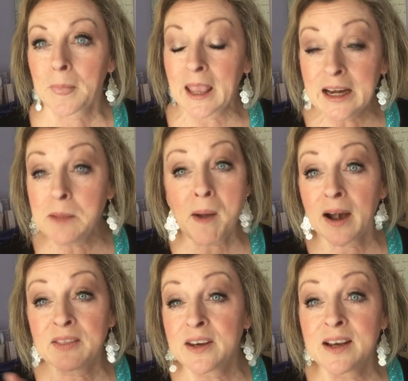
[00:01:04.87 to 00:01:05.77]

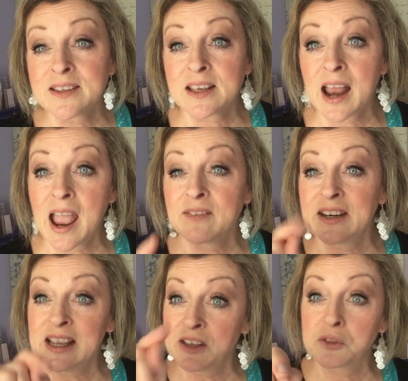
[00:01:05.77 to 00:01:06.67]
Anybody that doesn't have an
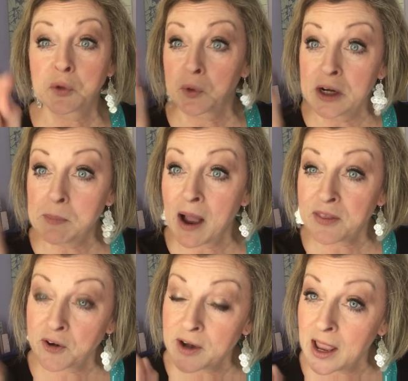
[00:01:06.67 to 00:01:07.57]
N3 by
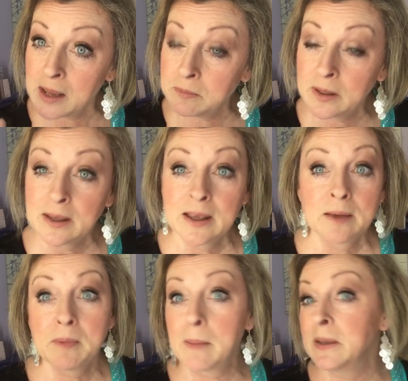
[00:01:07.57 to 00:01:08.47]
their name,
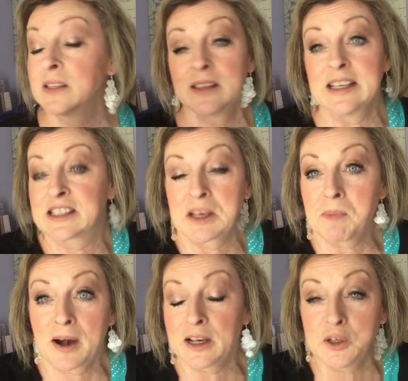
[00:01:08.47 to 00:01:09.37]
maybe it's
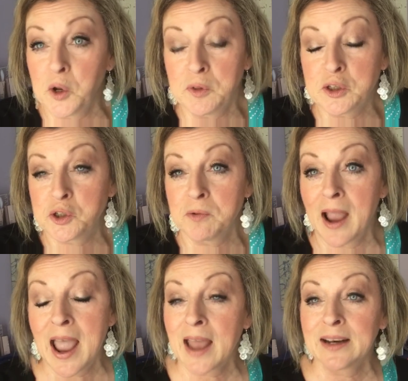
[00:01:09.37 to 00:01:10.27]
somebody new that you
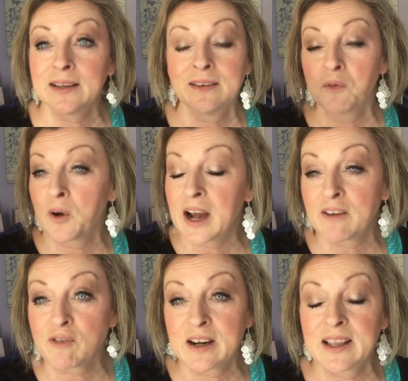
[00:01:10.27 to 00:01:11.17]
added,
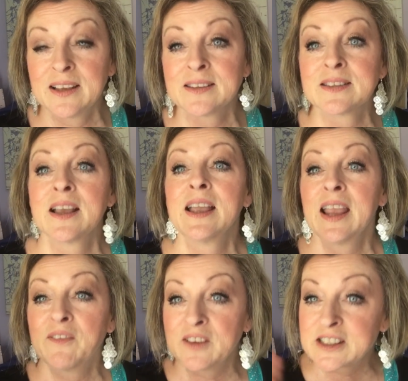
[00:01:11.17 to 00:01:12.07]
whatever it is.
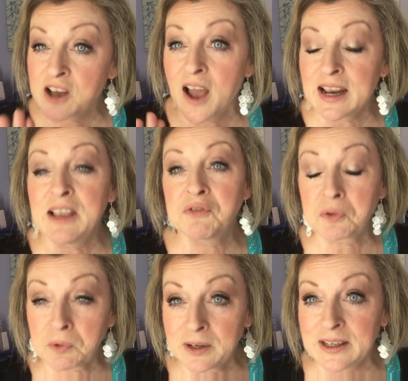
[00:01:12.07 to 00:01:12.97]
If it's not
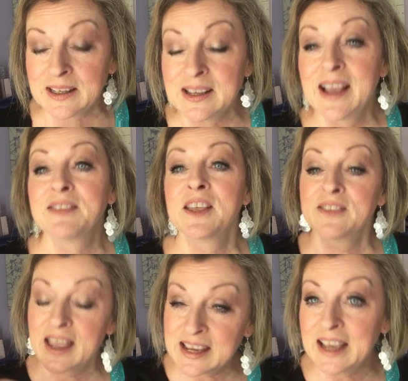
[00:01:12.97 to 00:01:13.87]
N3, then
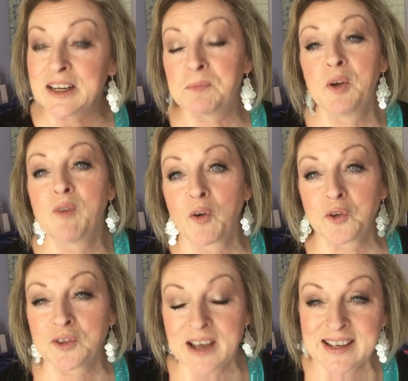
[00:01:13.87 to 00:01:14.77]
they get to move on
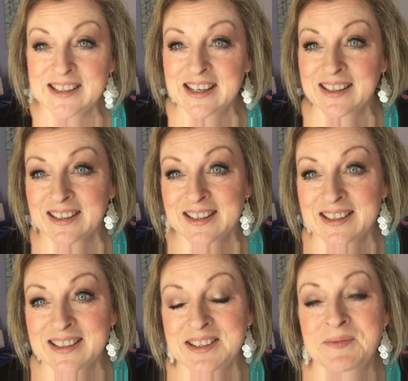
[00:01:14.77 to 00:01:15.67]
your day 10
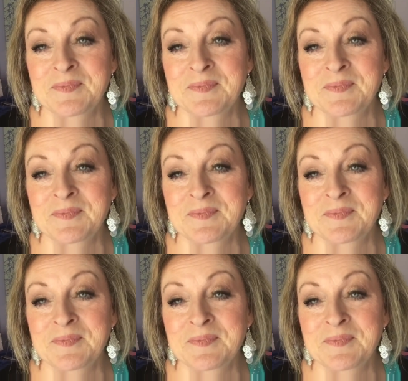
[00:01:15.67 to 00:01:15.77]
list.